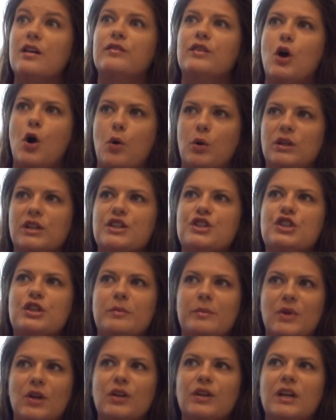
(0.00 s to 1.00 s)

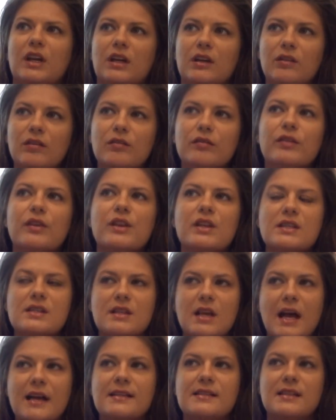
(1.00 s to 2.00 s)
coalition building for this
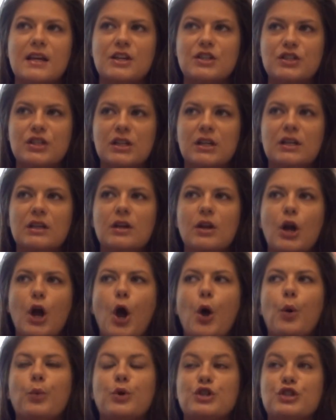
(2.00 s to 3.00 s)
last session,
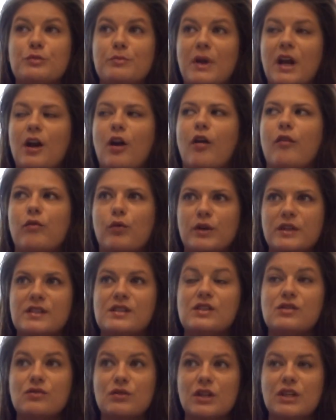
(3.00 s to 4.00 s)
which made our
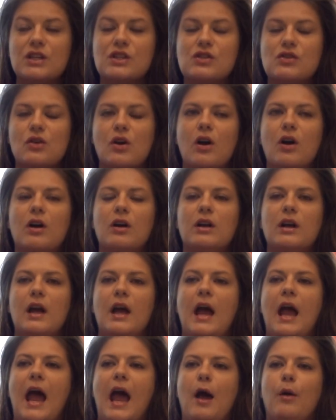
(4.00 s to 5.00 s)
voices really strong.
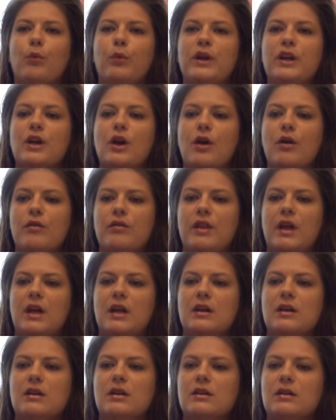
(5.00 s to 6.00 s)
And we know
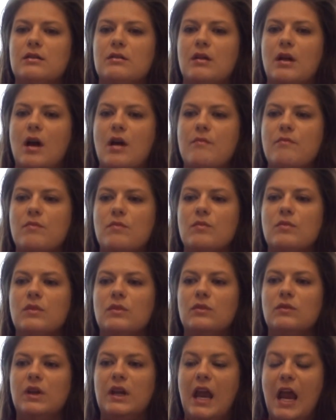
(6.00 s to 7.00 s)
that
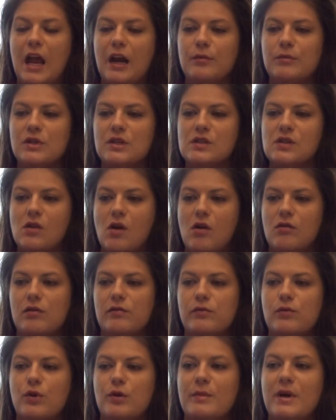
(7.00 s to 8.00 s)
cannabis law
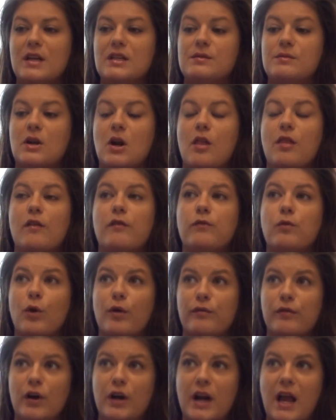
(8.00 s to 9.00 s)
reform has been on the
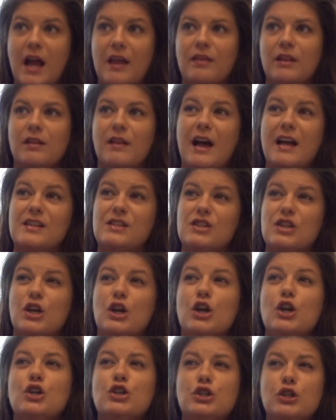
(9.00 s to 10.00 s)
forefront at the last
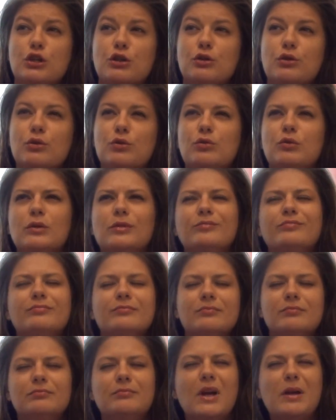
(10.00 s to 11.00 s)
2,
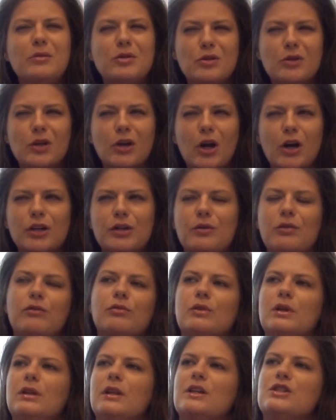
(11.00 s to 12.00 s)
maybe you could argue
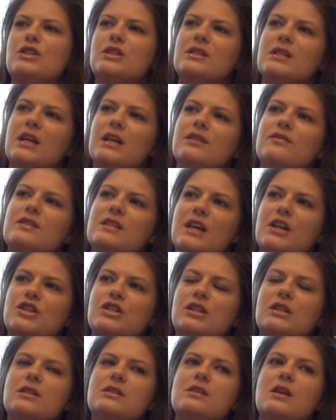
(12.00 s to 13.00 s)
3 legislative
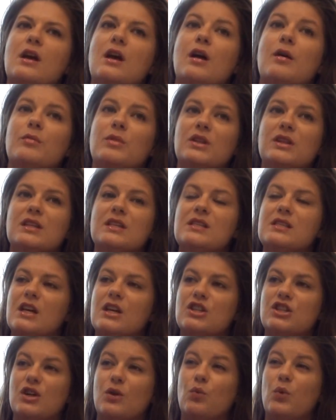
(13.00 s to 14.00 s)
sessions. But this
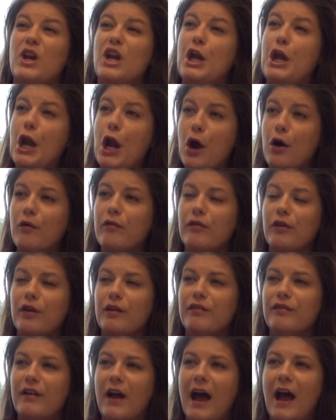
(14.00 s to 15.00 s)
session, we know for a
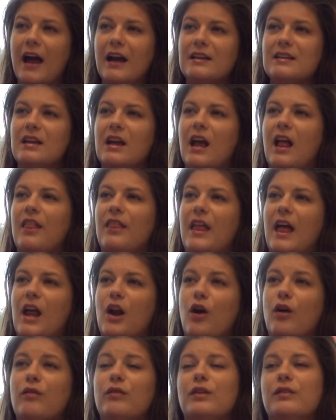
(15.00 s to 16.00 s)
fact
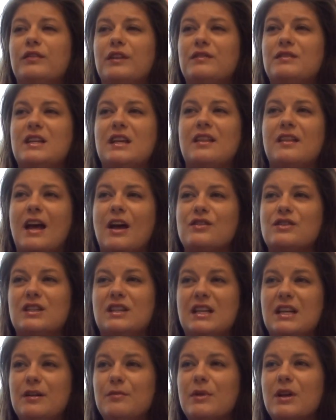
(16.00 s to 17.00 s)
that over 15,000
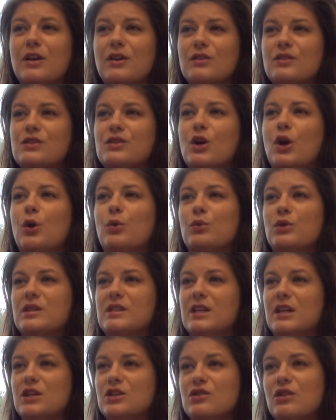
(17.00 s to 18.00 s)
emails were
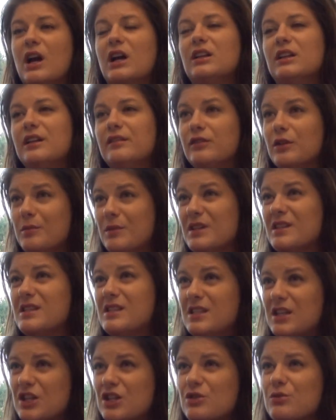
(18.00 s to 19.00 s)
sent directly from
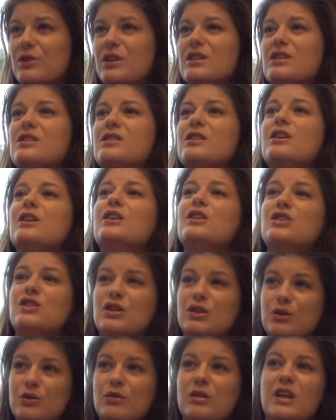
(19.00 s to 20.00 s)
constituents
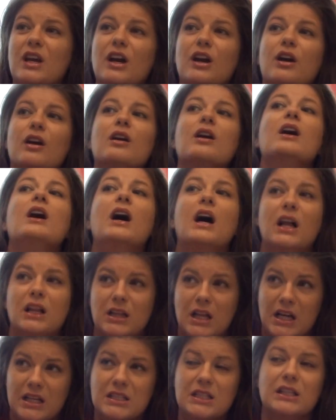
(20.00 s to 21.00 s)
to their
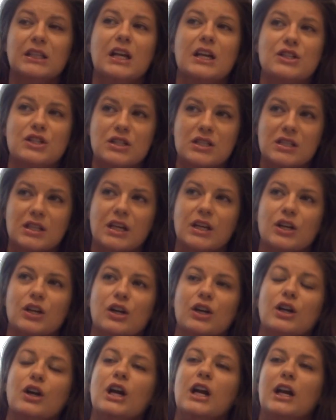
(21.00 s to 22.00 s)
elected
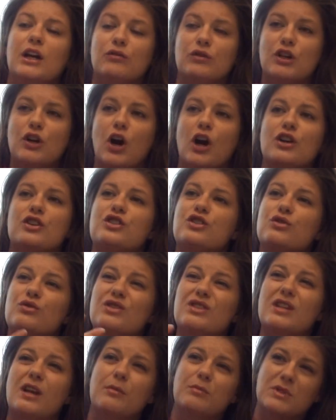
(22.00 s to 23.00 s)
legislator in regards to
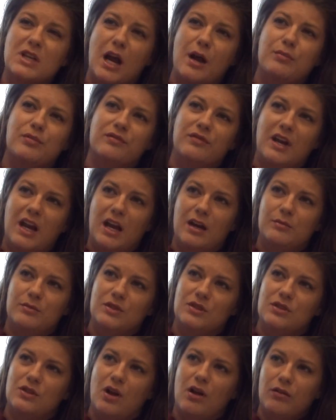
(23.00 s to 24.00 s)
some type of
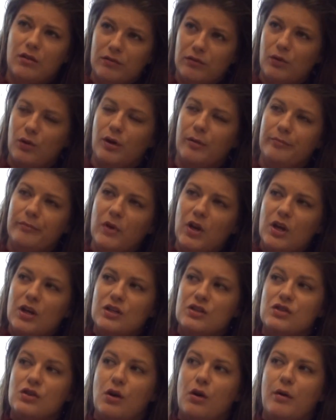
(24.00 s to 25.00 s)
cannabis law reform.
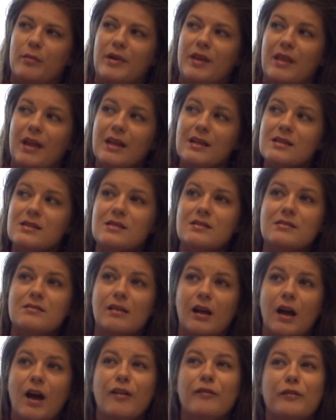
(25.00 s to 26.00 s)
So, I mean, that's,
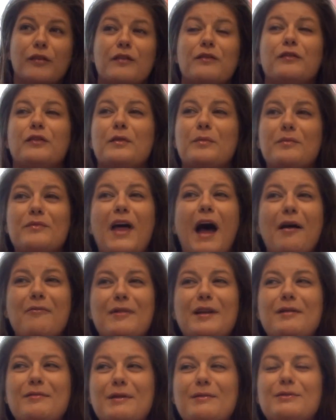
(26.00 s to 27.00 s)
for that
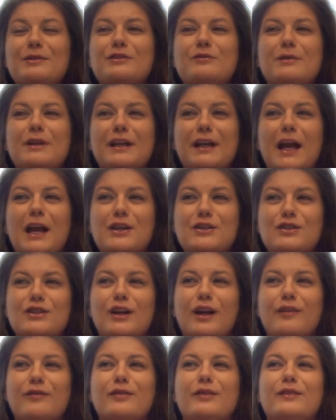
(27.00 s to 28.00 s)
many people to be engaged
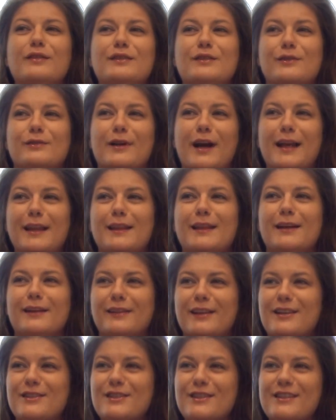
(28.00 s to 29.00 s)
enough to write their
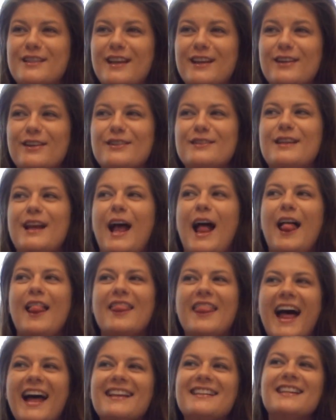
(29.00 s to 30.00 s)
legislators,
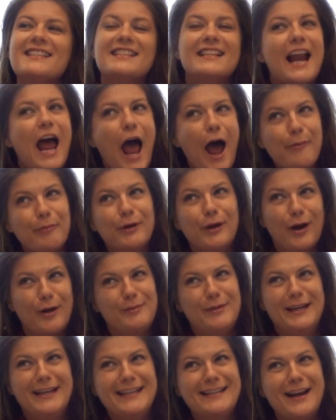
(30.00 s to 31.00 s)
that doesn't happen on
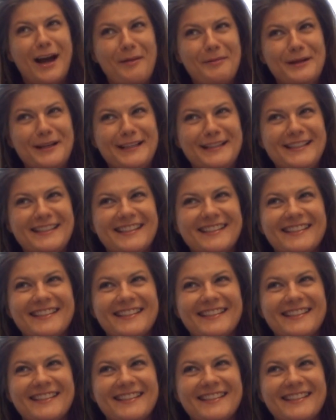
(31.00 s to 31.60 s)
many topics.